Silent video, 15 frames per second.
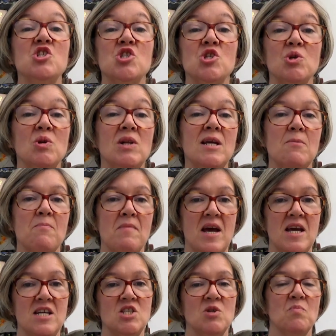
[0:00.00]
duly
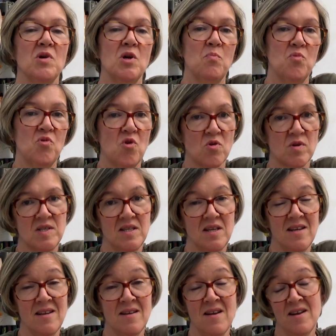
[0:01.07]
made by
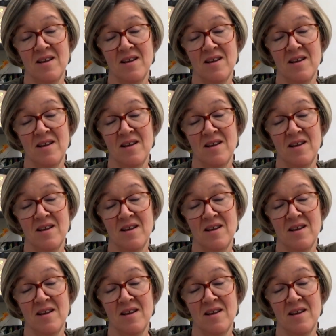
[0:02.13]
proxy.